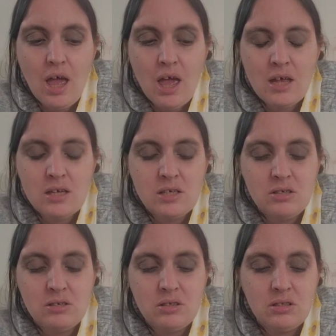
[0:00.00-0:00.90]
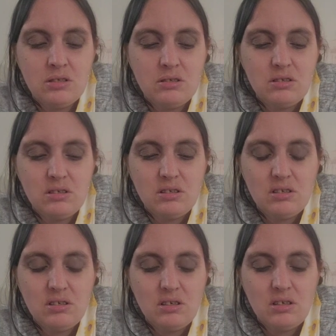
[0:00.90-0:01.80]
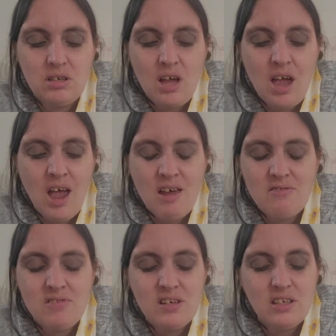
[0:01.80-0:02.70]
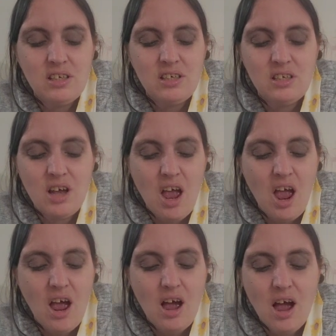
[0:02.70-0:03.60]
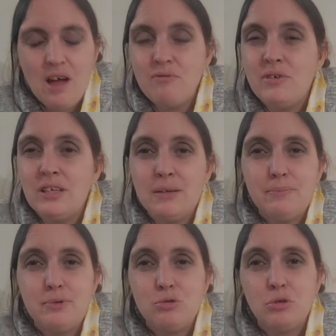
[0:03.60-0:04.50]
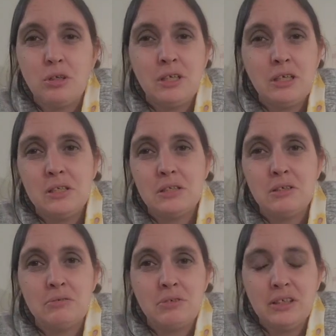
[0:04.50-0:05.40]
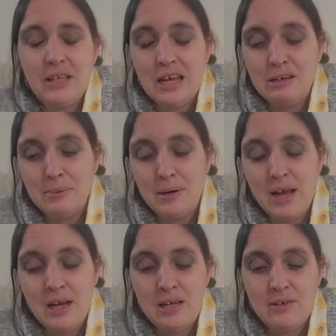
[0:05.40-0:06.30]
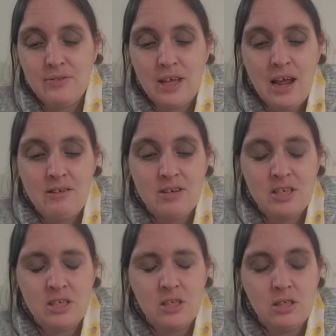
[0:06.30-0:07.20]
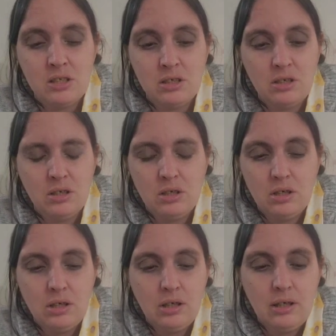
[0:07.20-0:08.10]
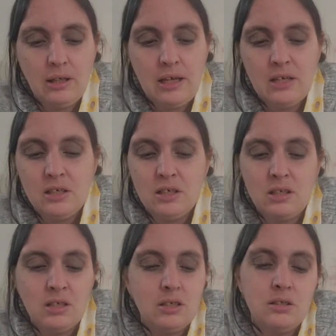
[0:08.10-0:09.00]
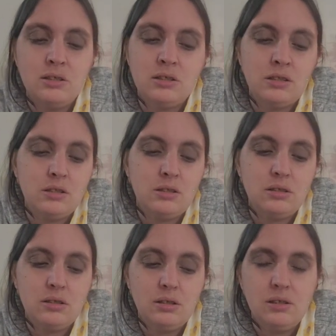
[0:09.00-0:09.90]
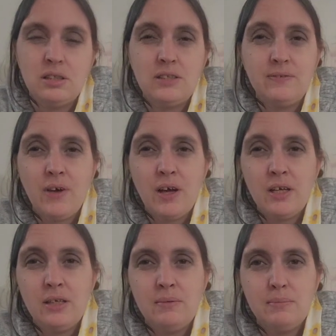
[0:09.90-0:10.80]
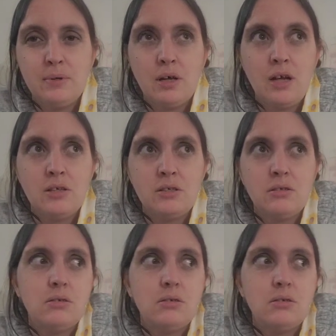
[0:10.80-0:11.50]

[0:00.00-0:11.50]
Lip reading: And yeah, I really am struggling to really care about any of the characters. Lena is she's fine, but I just